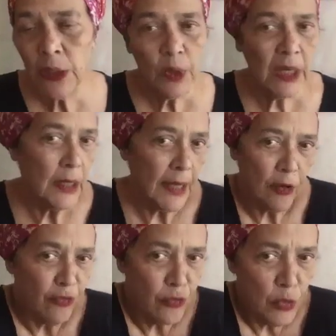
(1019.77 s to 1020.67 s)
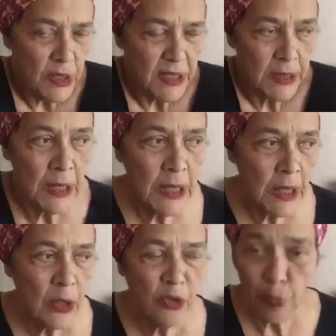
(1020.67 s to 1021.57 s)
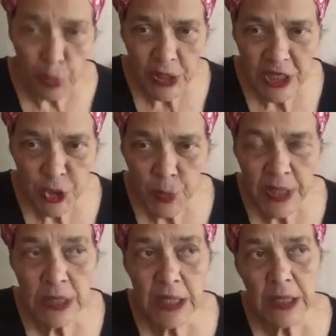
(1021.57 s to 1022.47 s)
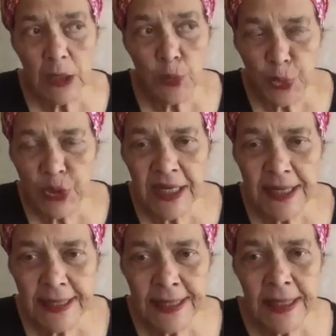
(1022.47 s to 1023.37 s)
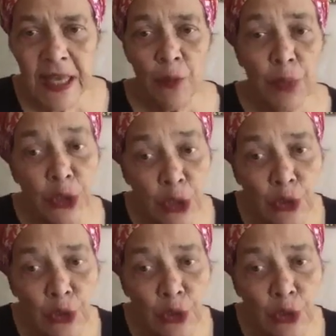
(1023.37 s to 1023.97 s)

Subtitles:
and of course the punishment and the brutality, but not